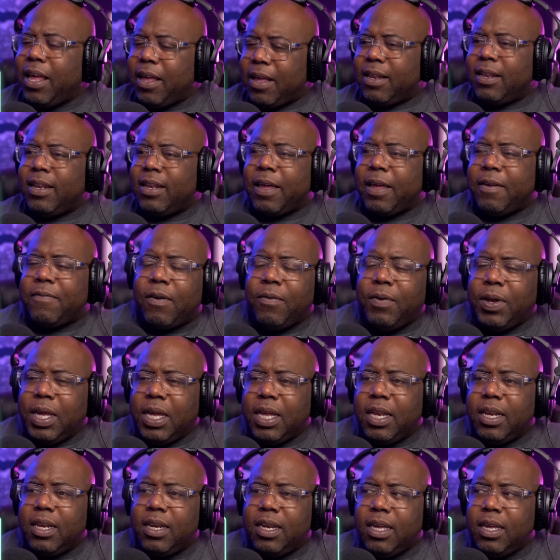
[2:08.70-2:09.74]
Like very
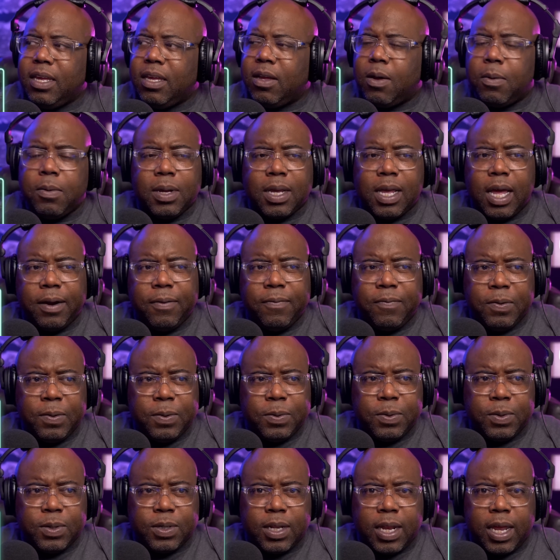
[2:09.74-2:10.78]
indie, kind of
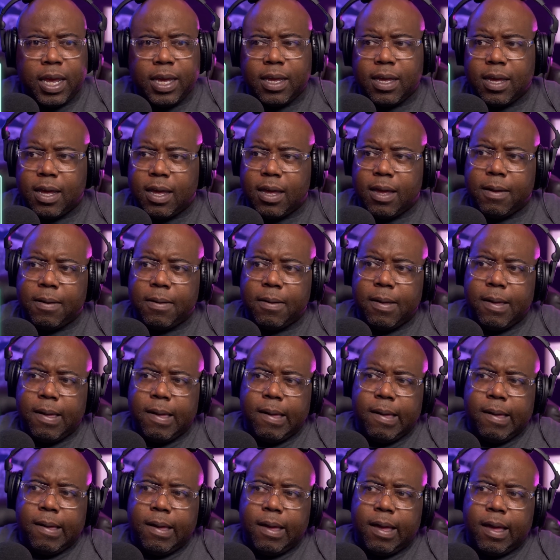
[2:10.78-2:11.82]
feels like
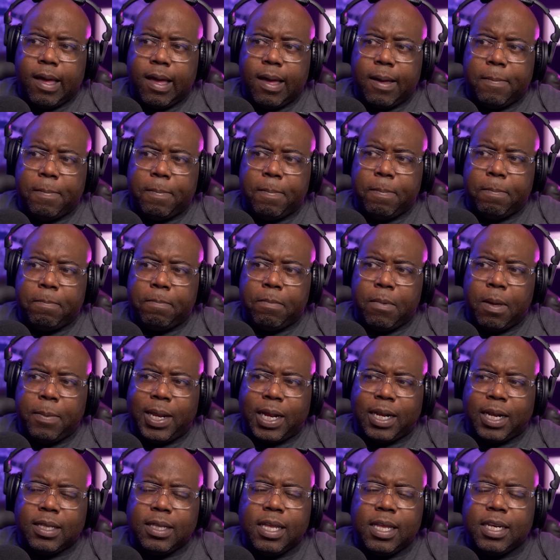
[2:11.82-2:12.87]
maybe
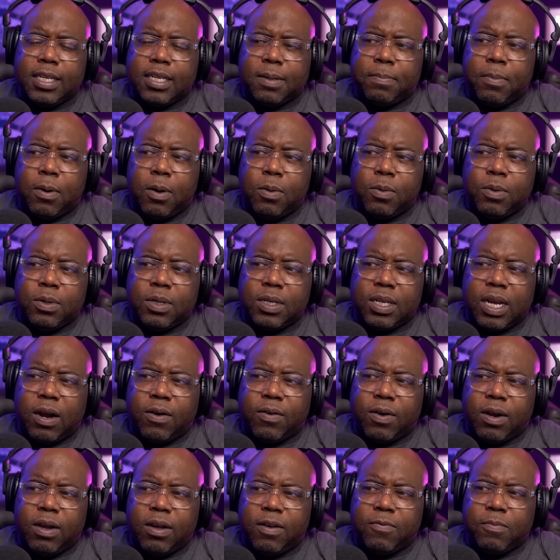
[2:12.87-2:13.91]
like Nina Simone's
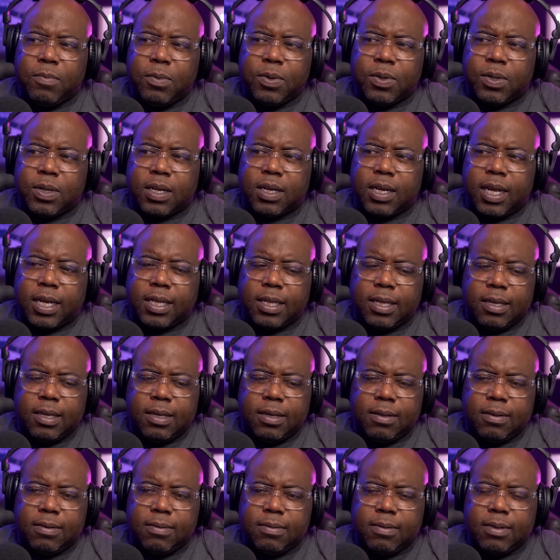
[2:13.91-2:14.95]
era of music. Like
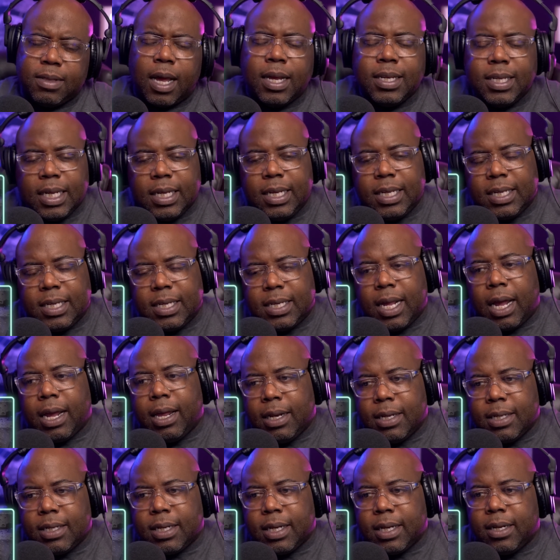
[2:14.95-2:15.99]
the, not saying
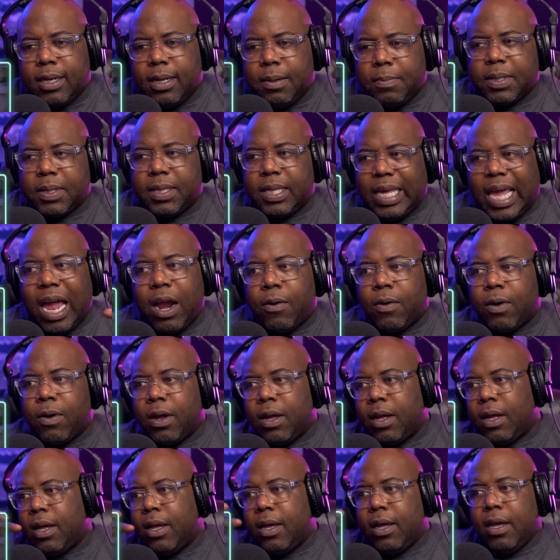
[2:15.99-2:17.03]
stylistically, but the
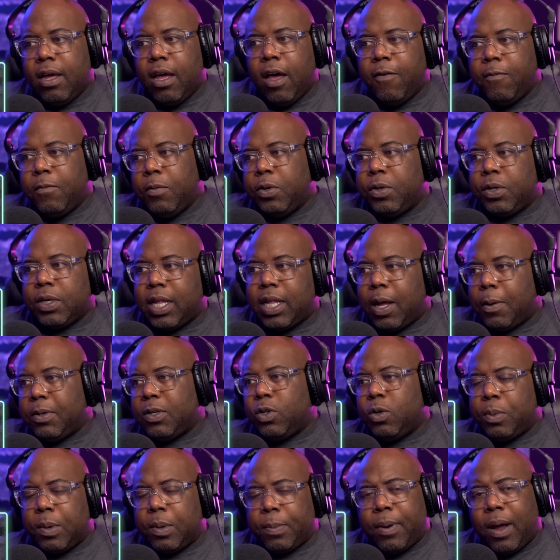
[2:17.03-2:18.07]
era of music that was
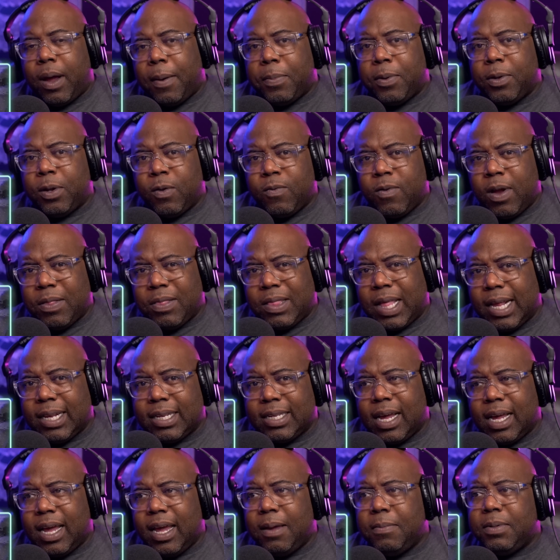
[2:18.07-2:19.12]
super popular around that
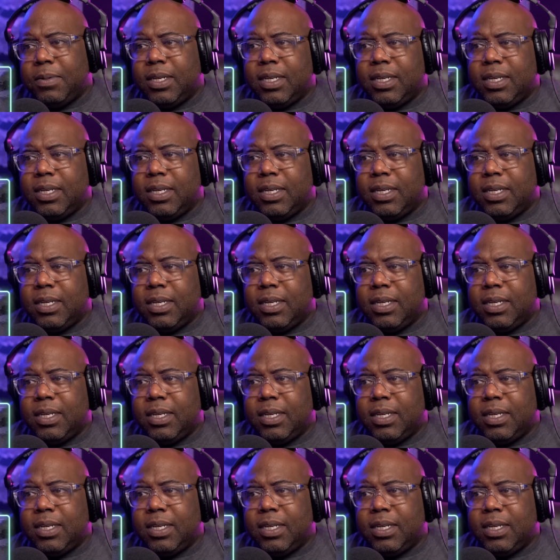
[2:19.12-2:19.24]
time.